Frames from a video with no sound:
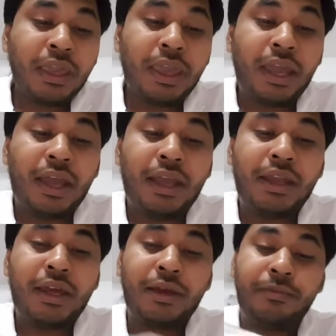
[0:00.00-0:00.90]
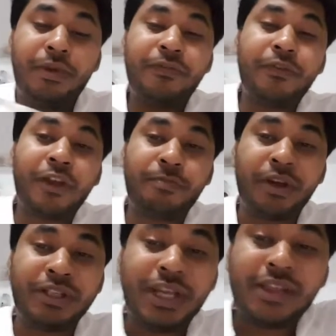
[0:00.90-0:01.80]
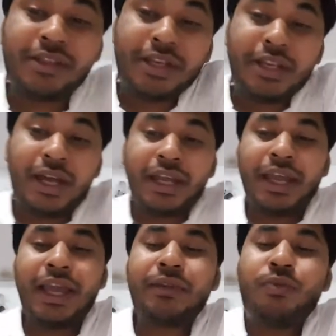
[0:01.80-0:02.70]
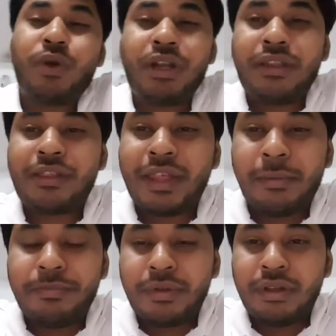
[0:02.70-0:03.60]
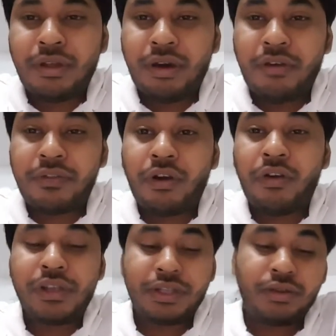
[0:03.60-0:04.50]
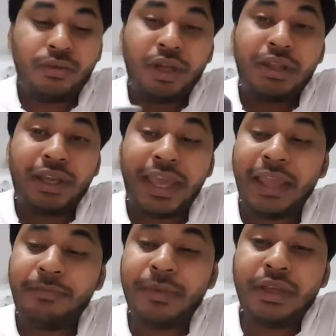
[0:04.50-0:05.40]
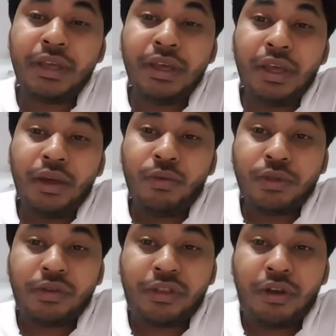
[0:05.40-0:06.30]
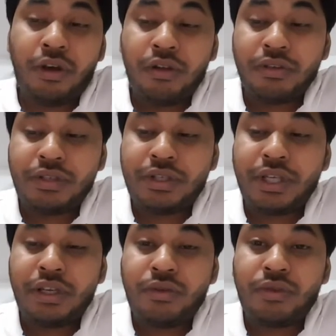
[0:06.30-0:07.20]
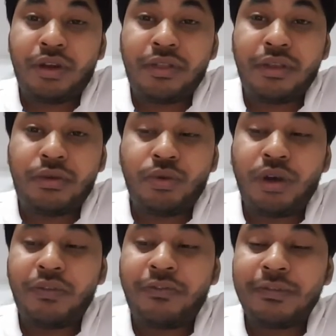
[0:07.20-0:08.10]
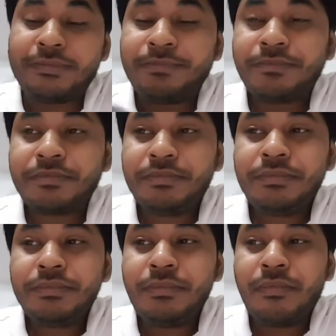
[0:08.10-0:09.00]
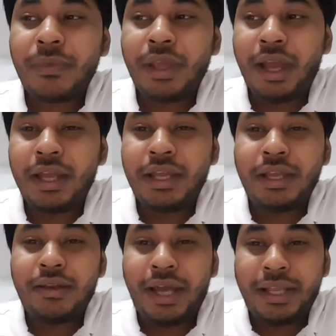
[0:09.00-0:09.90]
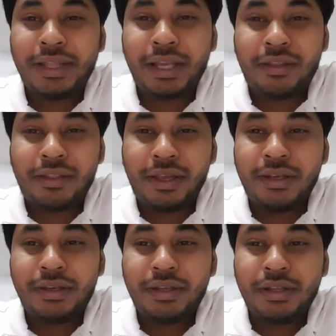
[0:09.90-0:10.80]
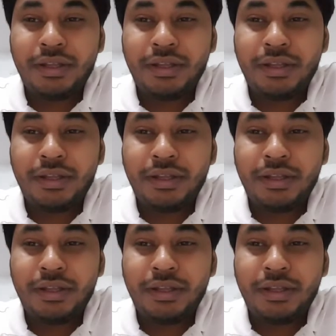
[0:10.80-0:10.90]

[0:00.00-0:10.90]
And before I purchased it, I had one sample of the original one, the game, which was launched in 2012. I liked that scent,